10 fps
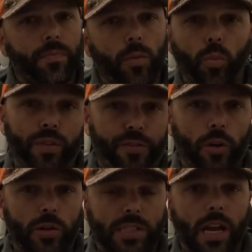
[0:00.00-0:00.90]
We
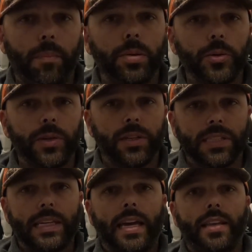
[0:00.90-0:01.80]
focused on bluegills
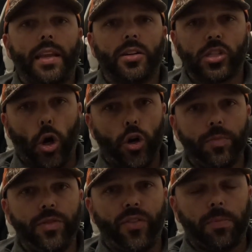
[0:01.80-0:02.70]
again. They're starting to
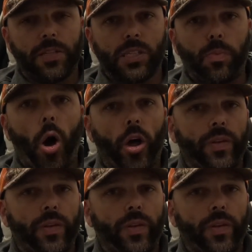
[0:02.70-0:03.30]
move up to spawn.